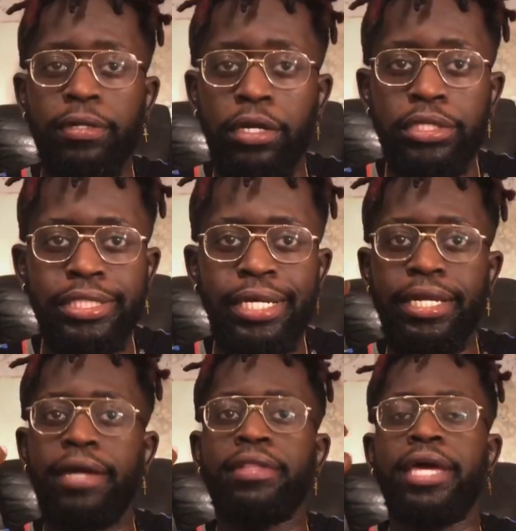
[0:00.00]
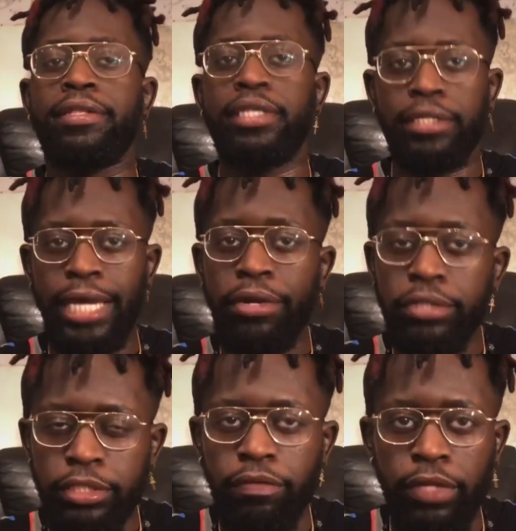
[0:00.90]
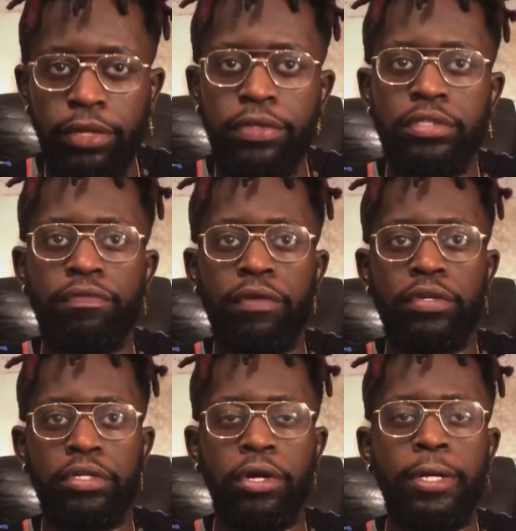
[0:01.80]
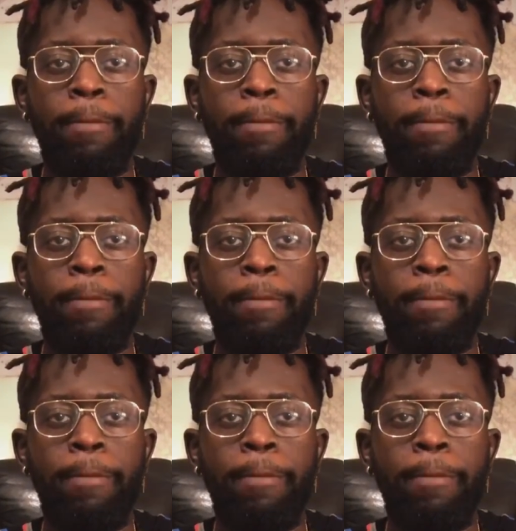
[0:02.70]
understand that like the energy of Lilith is a very dark,